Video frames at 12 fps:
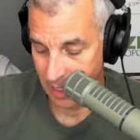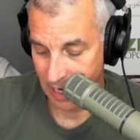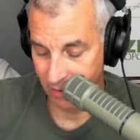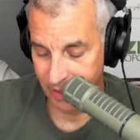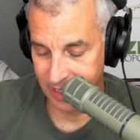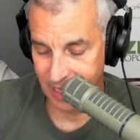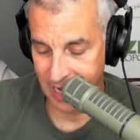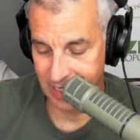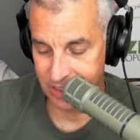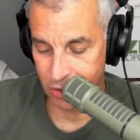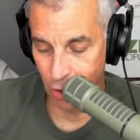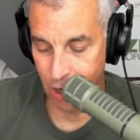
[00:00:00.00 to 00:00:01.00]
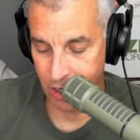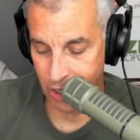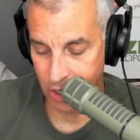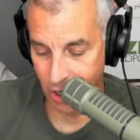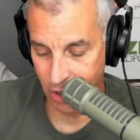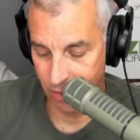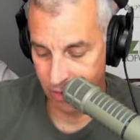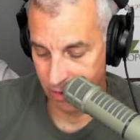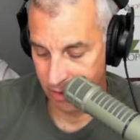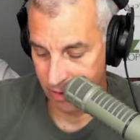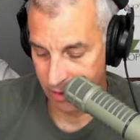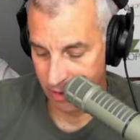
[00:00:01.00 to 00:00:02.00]
I realized long ago
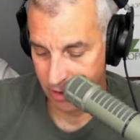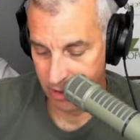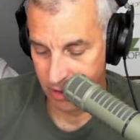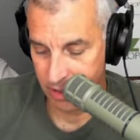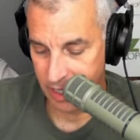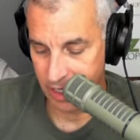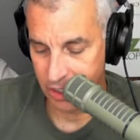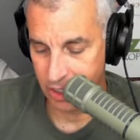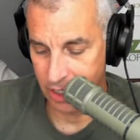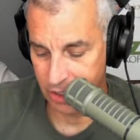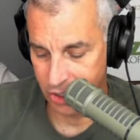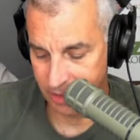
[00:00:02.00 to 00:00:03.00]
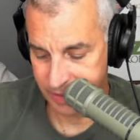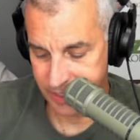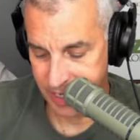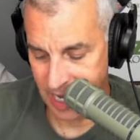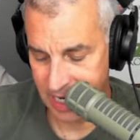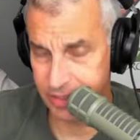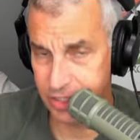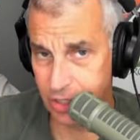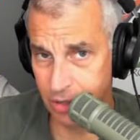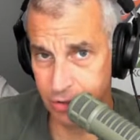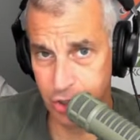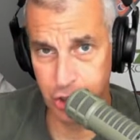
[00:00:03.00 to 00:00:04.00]
that Jim's kind of his
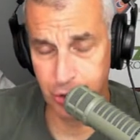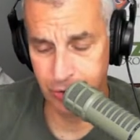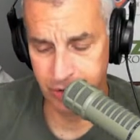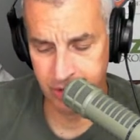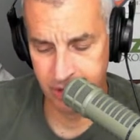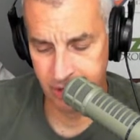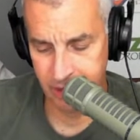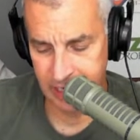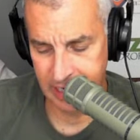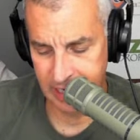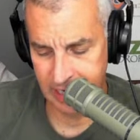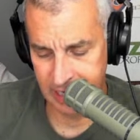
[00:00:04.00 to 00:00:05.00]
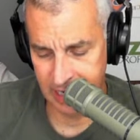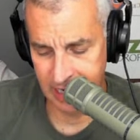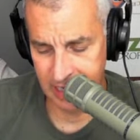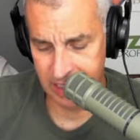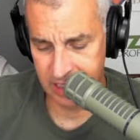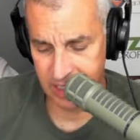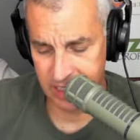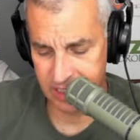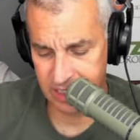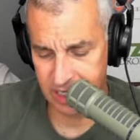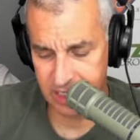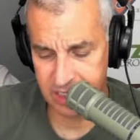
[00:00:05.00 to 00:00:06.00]
own dude, and
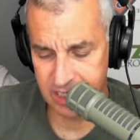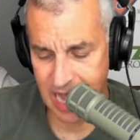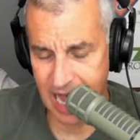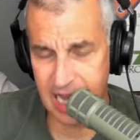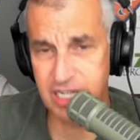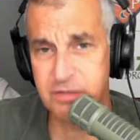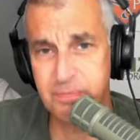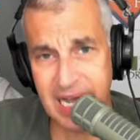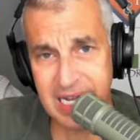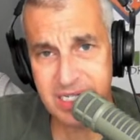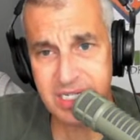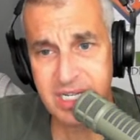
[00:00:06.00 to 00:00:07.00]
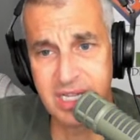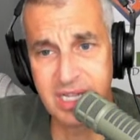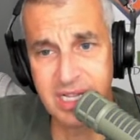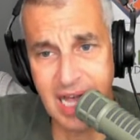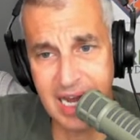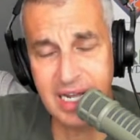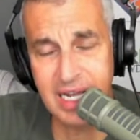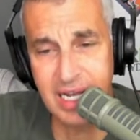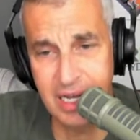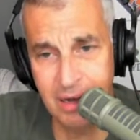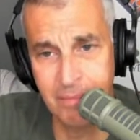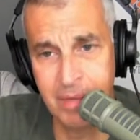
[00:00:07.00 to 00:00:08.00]
it's best to let
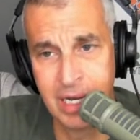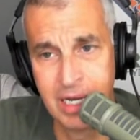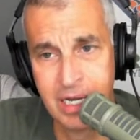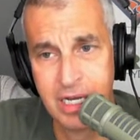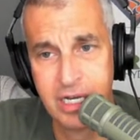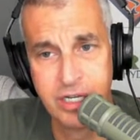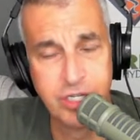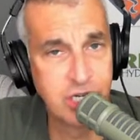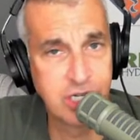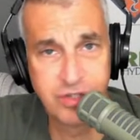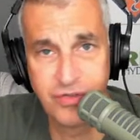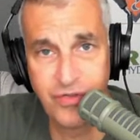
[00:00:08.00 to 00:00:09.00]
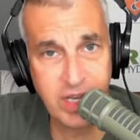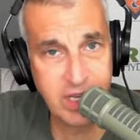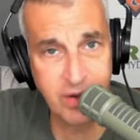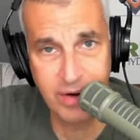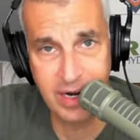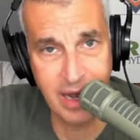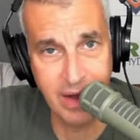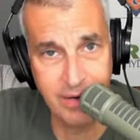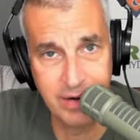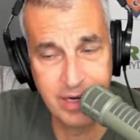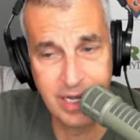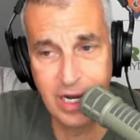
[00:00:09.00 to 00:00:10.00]
him just figure it
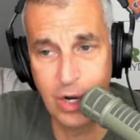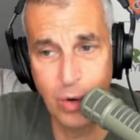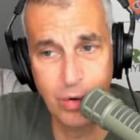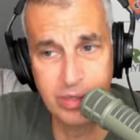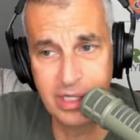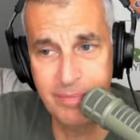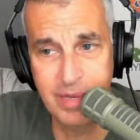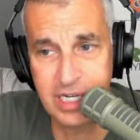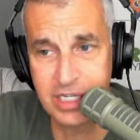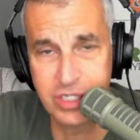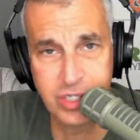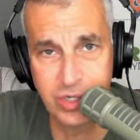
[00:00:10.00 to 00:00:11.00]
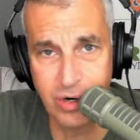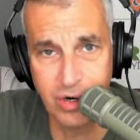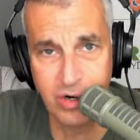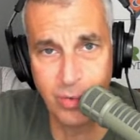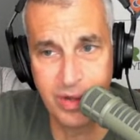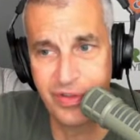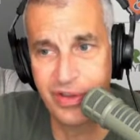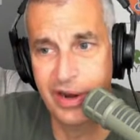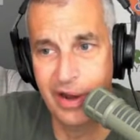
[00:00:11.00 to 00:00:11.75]
out and only be concerned with